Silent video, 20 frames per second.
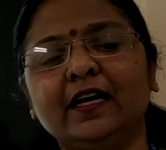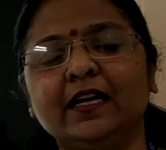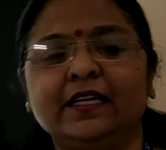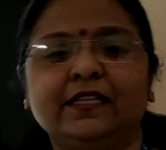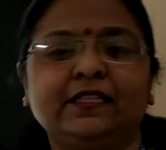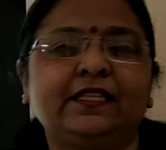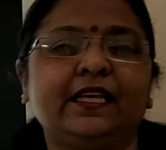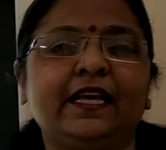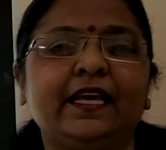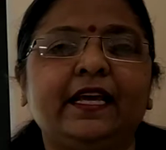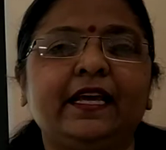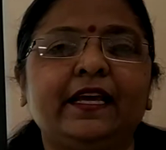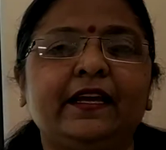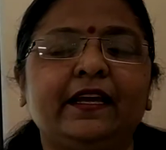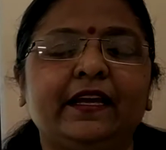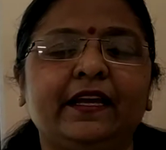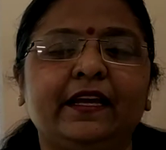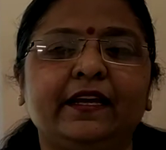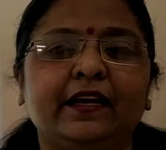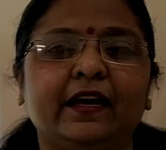
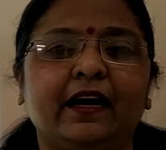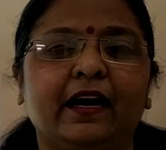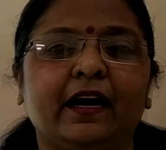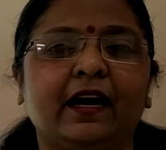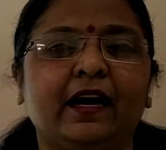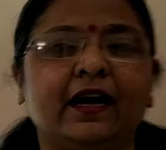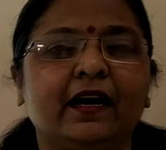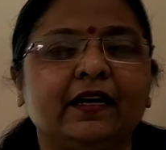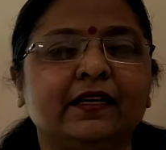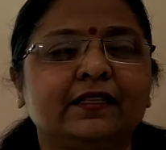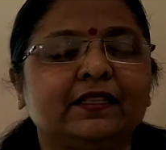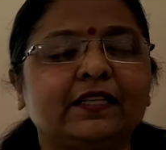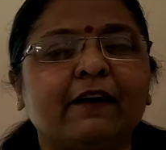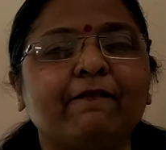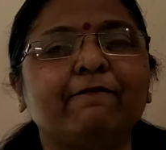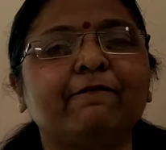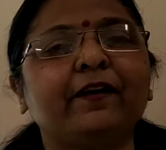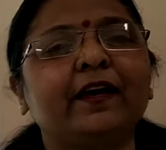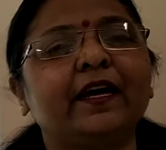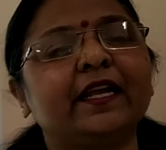say
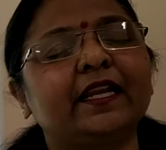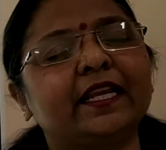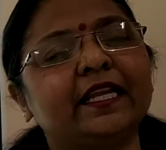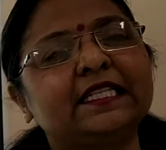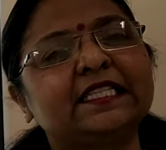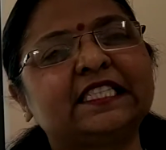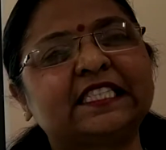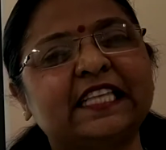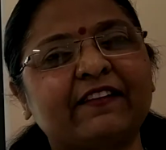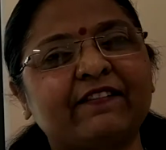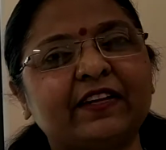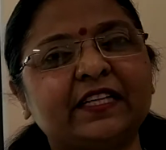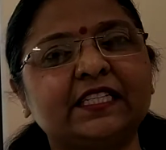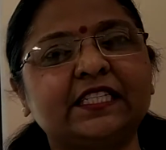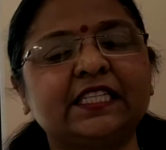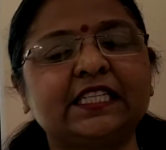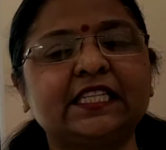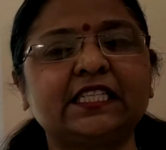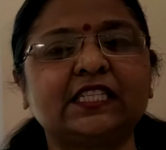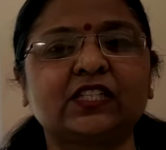somewhere in
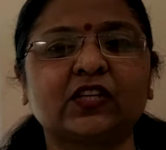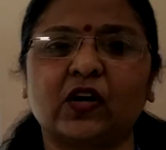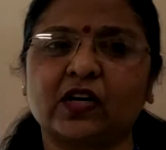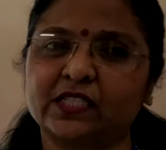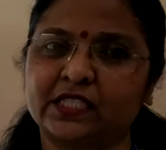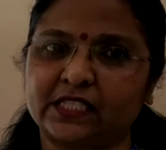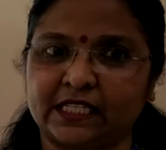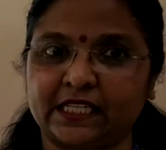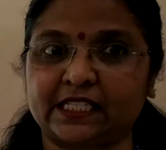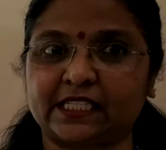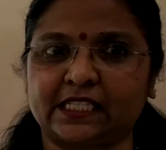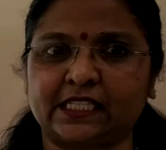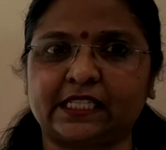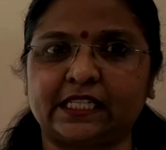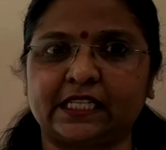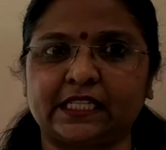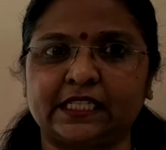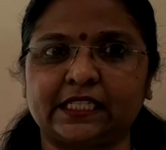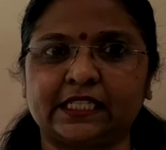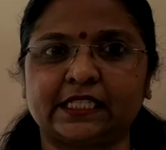70s or
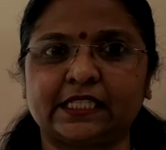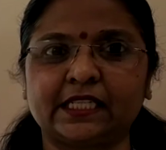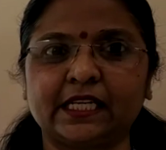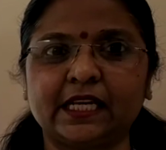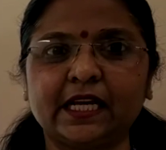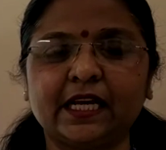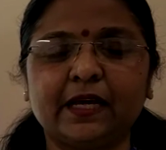60s,